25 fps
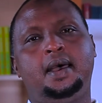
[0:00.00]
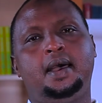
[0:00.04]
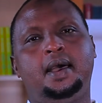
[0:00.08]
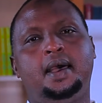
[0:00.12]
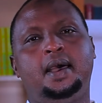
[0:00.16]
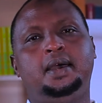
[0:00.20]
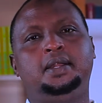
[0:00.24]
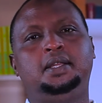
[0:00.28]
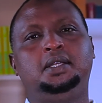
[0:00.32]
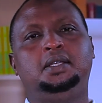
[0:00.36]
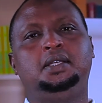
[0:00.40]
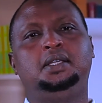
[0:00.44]

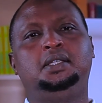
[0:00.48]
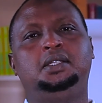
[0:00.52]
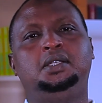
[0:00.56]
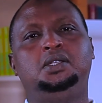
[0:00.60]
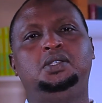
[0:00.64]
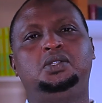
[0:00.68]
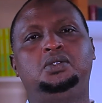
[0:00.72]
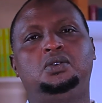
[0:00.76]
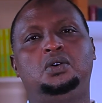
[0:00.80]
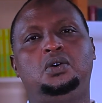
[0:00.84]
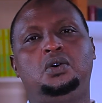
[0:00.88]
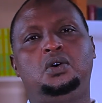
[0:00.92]
and it
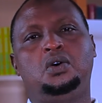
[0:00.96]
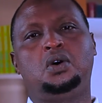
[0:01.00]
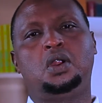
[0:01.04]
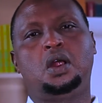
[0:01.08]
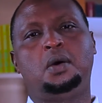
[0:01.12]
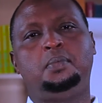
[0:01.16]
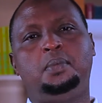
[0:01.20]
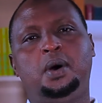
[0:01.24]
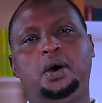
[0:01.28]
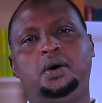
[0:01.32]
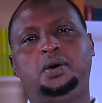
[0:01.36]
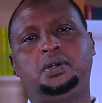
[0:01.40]
is all
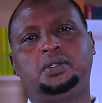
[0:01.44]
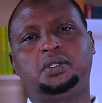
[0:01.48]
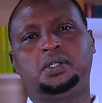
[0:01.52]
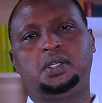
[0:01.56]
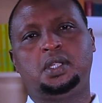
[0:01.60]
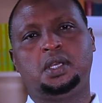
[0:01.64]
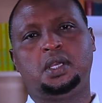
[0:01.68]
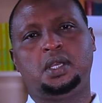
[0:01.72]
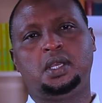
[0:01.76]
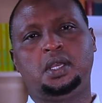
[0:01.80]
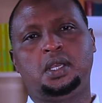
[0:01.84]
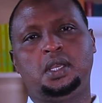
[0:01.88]
about
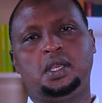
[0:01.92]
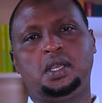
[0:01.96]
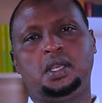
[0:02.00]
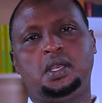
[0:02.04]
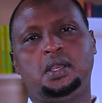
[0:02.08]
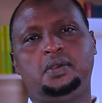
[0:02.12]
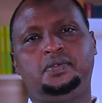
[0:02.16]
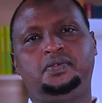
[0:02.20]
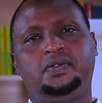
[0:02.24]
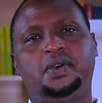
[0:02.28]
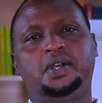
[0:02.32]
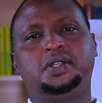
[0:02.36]

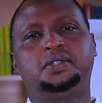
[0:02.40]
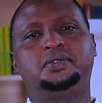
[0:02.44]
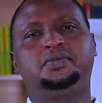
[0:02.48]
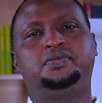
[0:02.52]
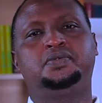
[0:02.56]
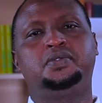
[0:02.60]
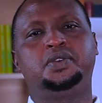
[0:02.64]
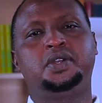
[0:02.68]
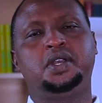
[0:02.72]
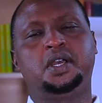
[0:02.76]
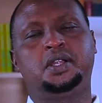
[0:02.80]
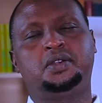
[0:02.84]
the first
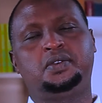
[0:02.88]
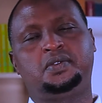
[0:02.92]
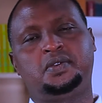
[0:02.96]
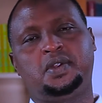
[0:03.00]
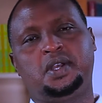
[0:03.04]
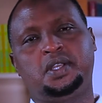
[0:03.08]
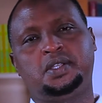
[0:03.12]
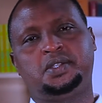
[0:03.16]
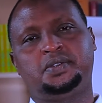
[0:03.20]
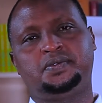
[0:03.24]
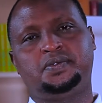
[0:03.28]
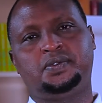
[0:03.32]
Fourier
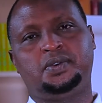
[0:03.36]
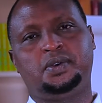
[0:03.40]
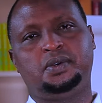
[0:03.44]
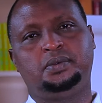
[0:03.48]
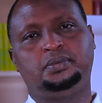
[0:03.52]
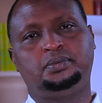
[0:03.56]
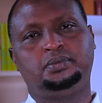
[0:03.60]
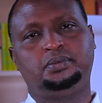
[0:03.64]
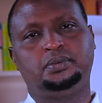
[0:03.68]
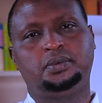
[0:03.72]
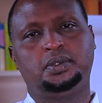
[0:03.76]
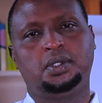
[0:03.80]
transform.
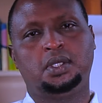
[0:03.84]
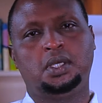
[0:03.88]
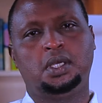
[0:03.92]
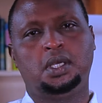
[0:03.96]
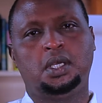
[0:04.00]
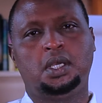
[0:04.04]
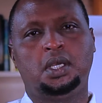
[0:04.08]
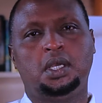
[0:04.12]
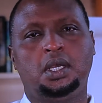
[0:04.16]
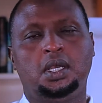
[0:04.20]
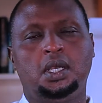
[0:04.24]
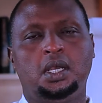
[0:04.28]

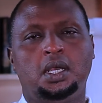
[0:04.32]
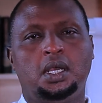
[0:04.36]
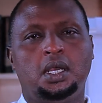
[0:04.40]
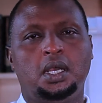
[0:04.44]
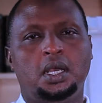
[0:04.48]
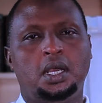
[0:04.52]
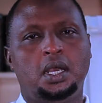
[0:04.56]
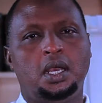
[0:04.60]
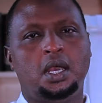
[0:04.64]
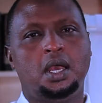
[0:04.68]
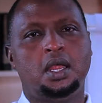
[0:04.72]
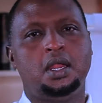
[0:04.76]

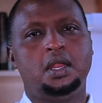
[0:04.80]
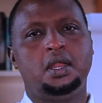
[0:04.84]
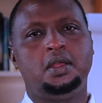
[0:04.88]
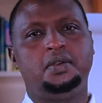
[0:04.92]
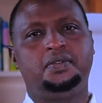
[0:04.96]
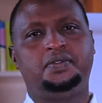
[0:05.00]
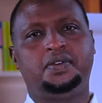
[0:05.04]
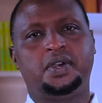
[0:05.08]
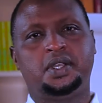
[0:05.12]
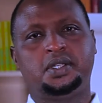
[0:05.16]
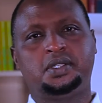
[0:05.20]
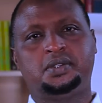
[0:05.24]
And the
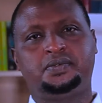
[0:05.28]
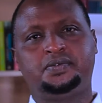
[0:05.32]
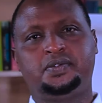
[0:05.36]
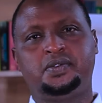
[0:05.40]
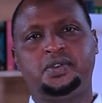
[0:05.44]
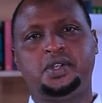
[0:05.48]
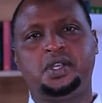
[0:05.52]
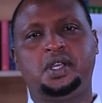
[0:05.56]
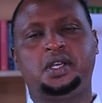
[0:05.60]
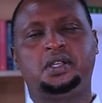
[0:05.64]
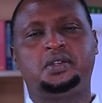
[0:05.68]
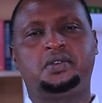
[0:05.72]
first
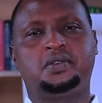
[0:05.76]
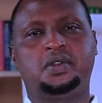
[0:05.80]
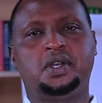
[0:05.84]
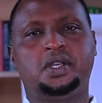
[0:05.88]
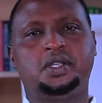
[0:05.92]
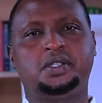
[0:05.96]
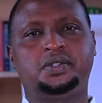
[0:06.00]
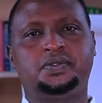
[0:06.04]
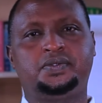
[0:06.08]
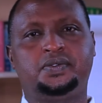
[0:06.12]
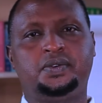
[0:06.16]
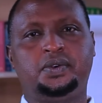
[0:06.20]
Fourier
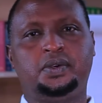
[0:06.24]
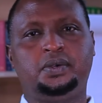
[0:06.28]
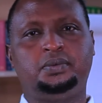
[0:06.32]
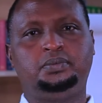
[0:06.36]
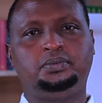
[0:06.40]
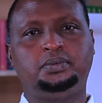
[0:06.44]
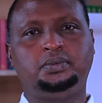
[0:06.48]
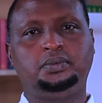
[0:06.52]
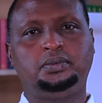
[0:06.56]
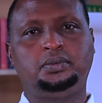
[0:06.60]
transform